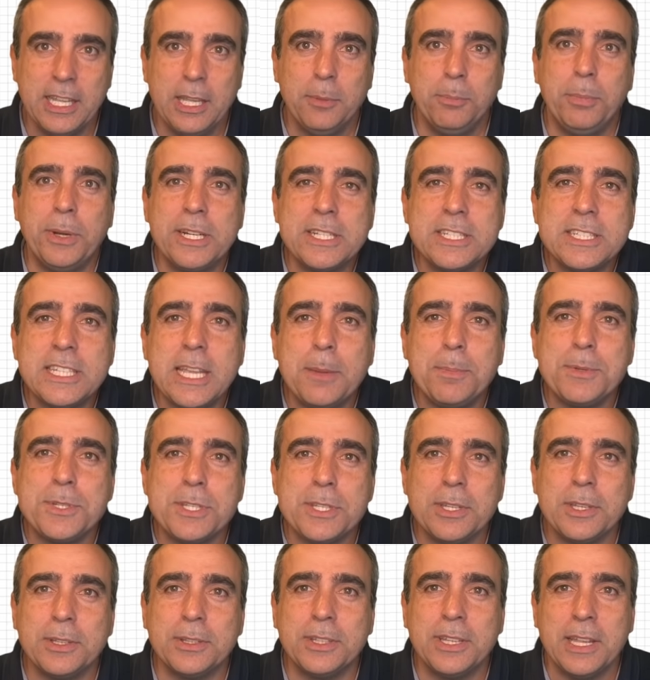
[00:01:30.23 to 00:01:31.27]

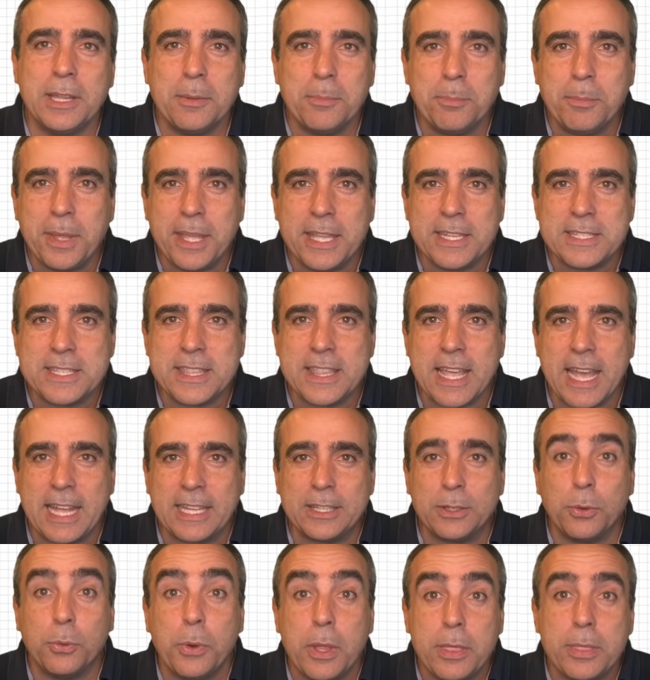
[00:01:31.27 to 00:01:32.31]
Perception means
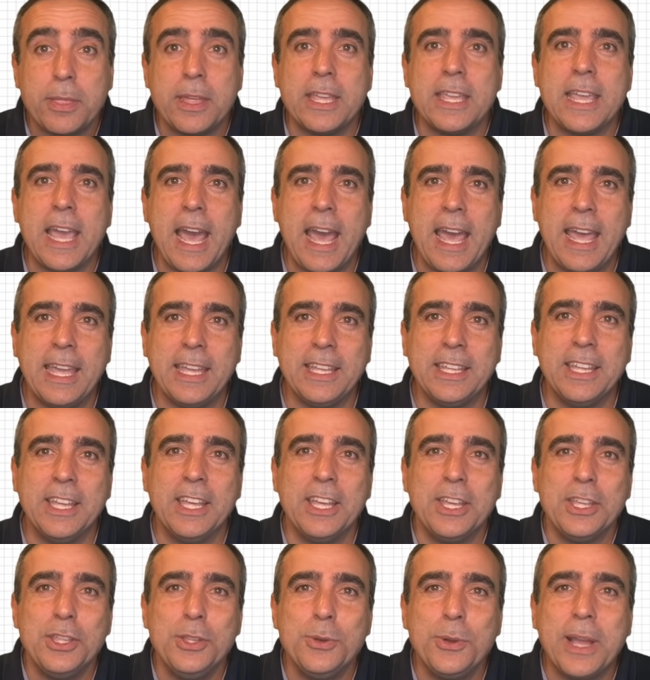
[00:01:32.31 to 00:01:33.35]
that with AI,
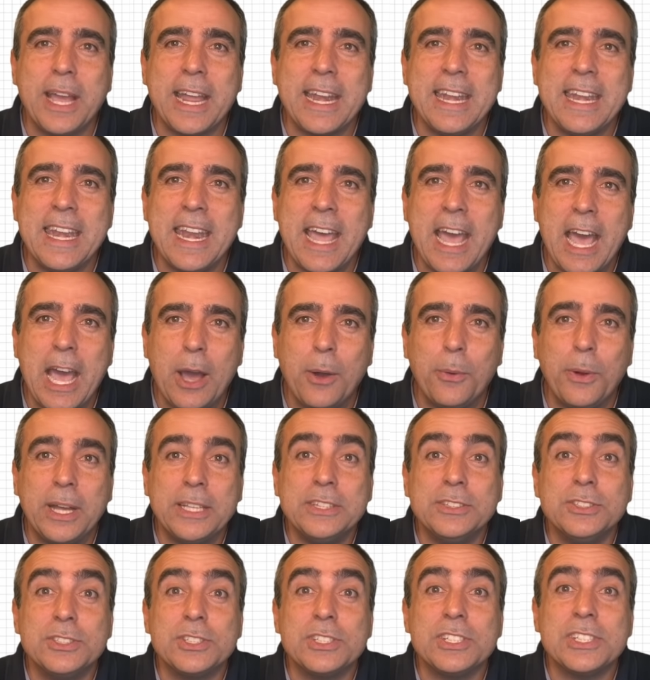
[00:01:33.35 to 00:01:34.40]
you can now
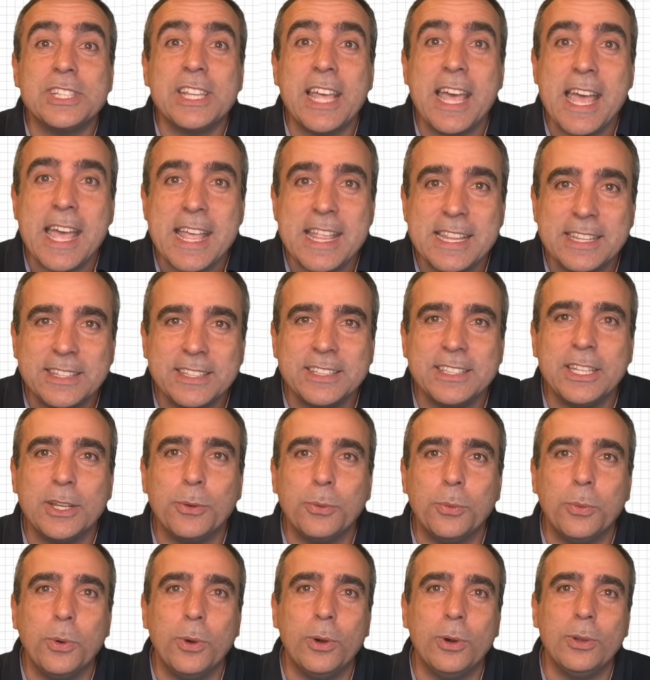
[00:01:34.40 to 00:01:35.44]
understand the
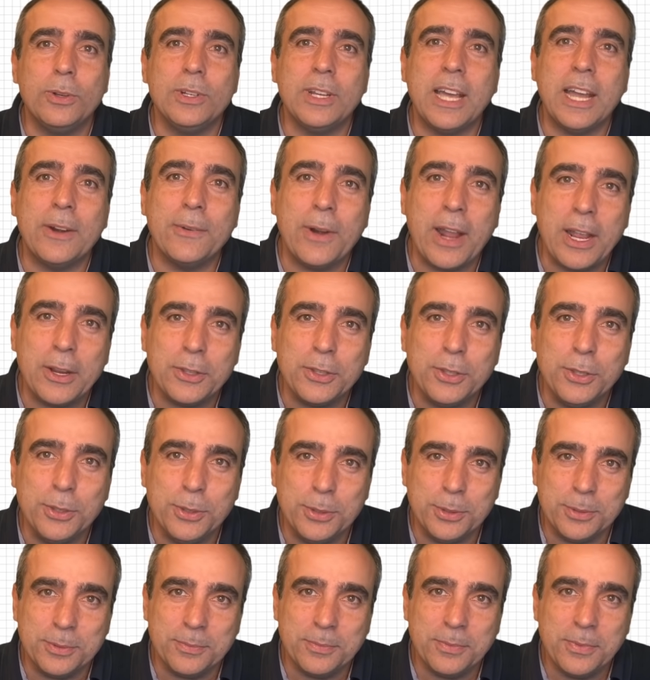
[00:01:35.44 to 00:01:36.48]
world around
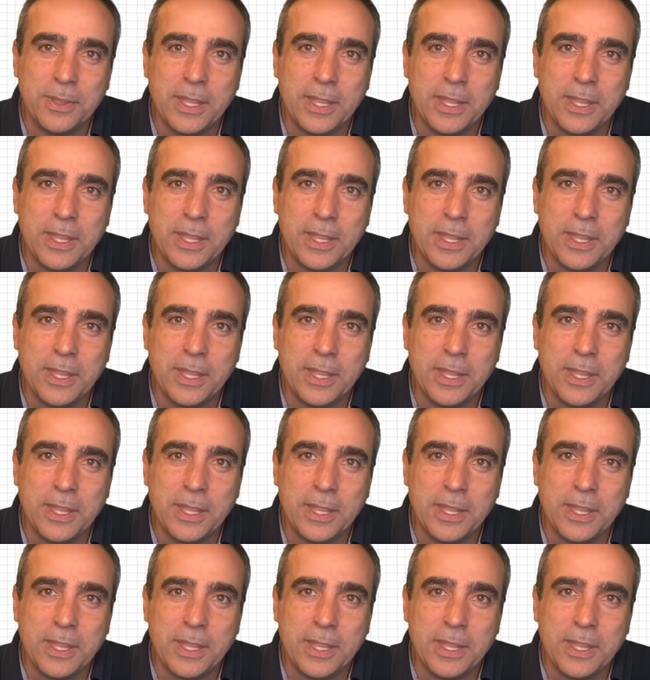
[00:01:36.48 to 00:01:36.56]
you.